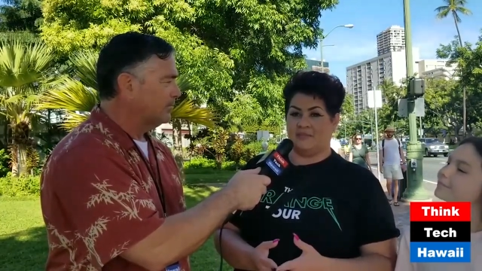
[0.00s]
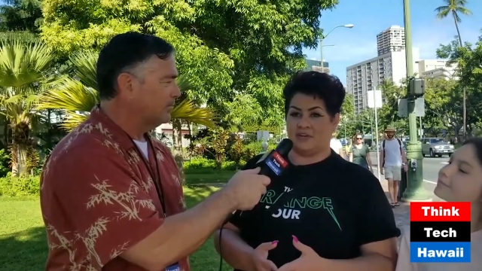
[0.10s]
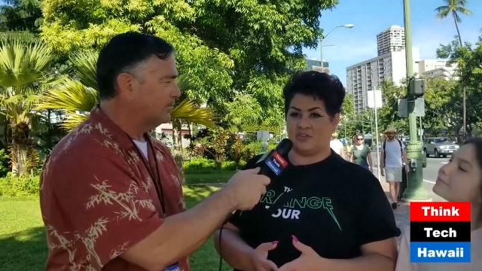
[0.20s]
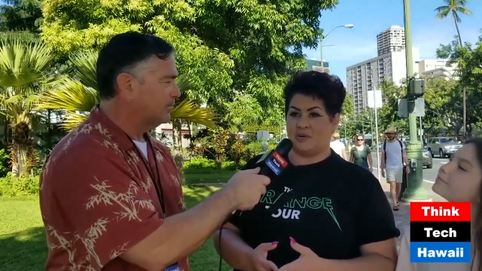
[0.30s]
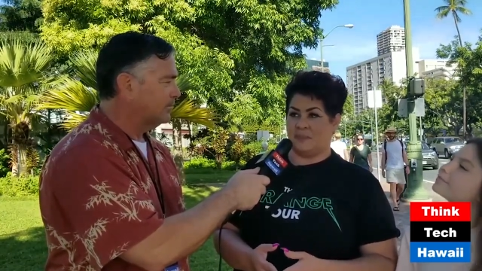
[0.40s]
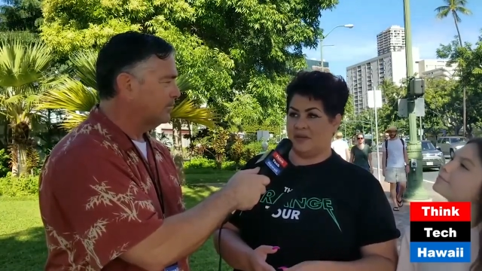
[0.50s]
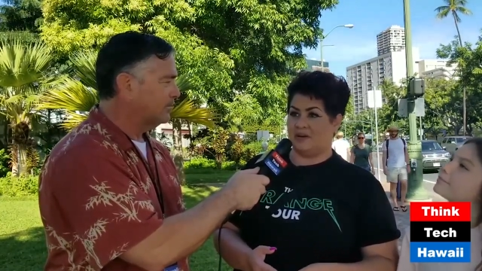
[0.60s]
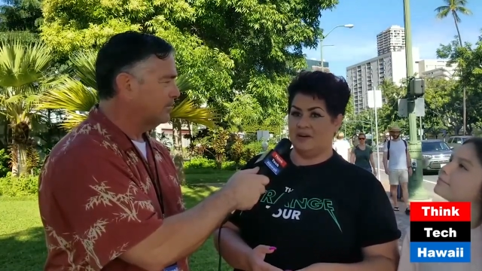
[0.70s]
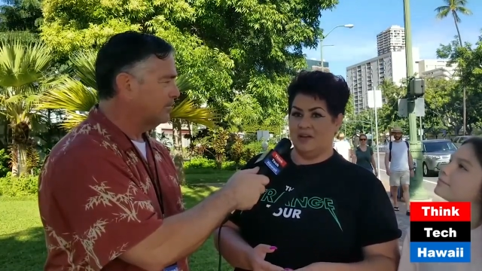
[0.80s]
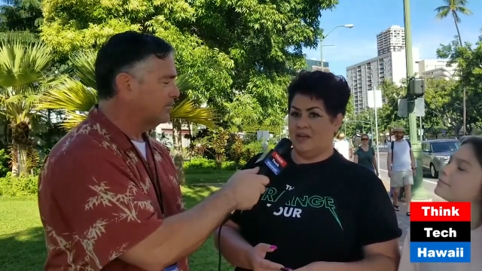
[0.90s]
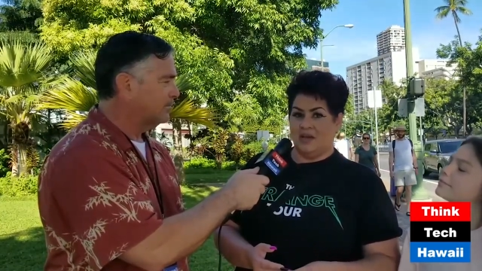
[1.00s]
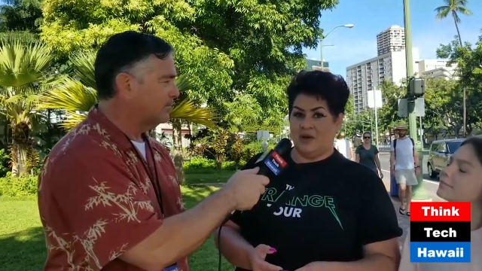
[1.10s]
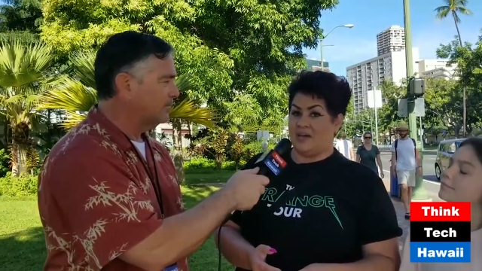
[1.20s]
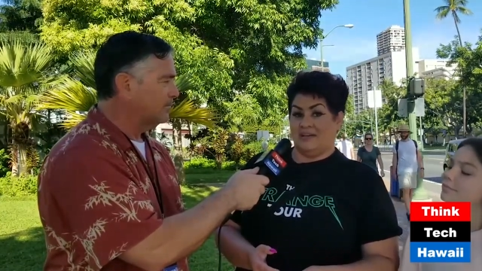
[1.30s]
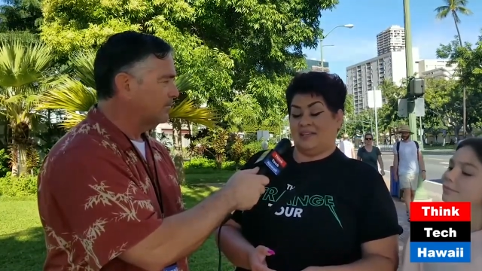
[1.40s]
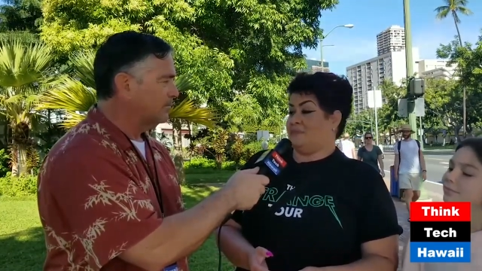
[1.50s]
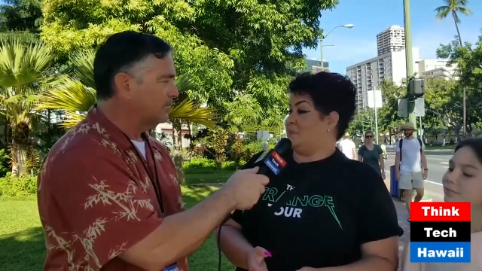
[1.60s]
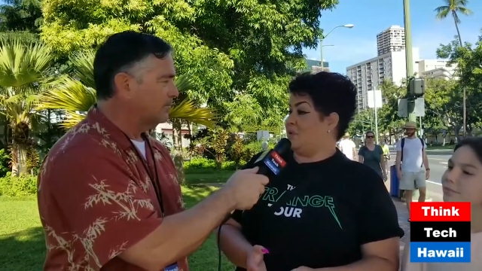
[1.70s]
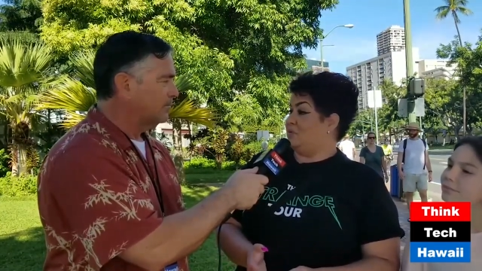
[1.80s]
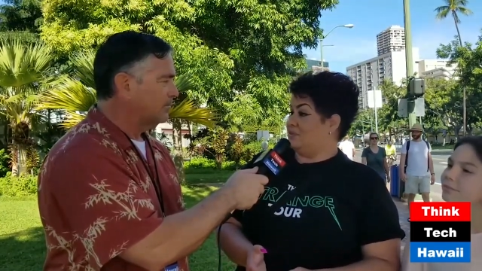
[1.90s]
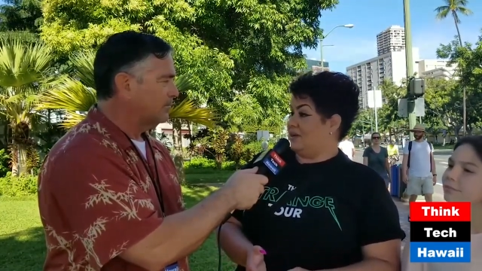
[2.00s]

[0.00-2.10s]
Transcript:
Speaker 1: of our trip here, unacceptable.